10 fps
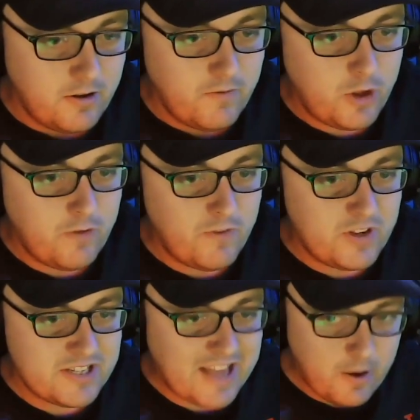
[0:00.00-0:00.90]
The
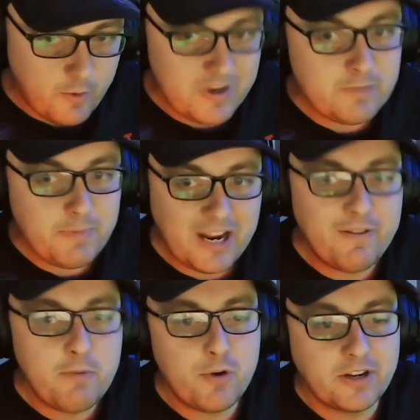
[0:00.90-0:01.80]
sound is bigger
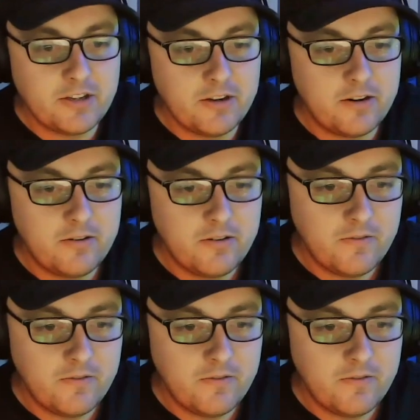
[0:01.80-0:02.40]
than Brixton.